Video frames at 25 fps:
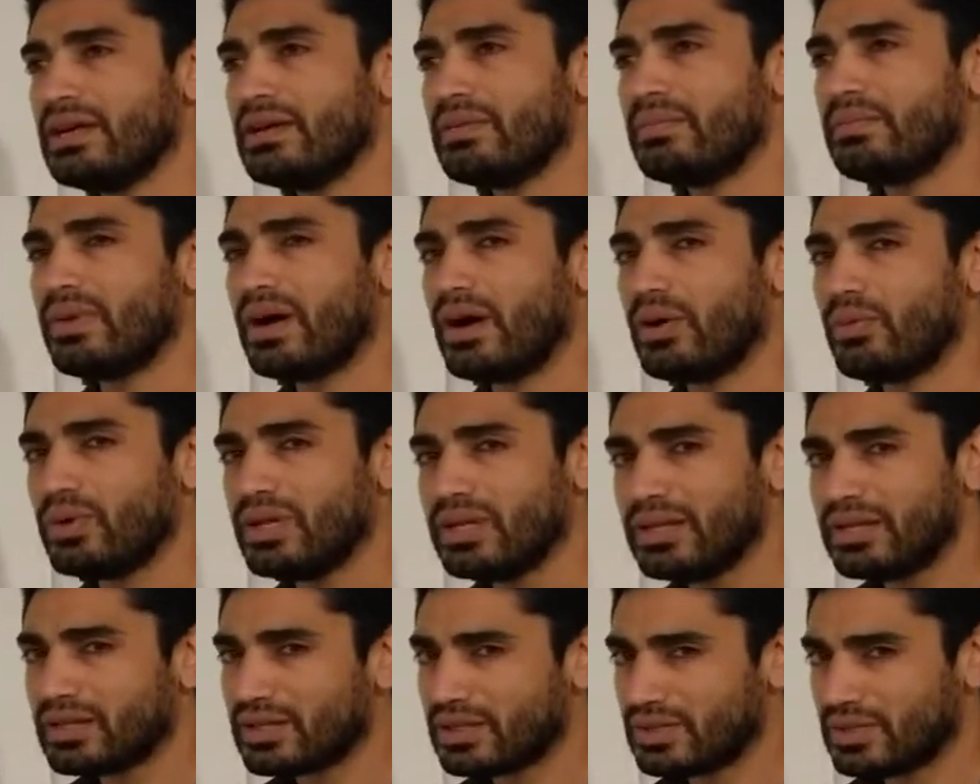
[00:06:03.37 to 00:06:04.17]
But will
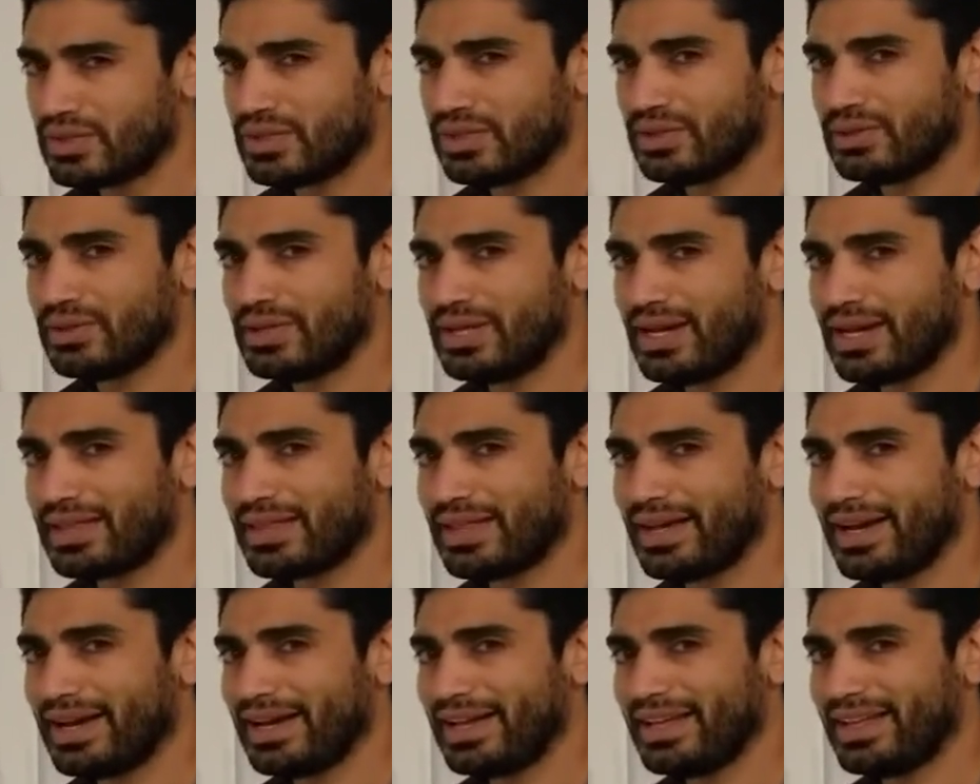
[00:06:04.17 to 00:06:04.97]
it continue like
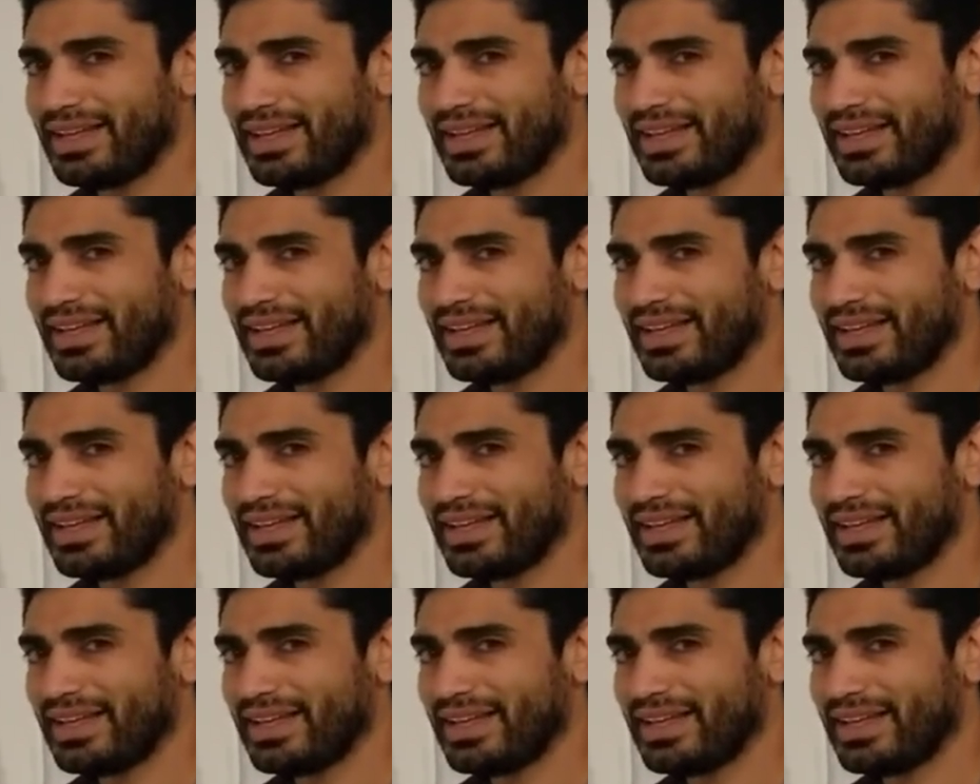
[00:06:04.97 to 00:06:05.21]
that?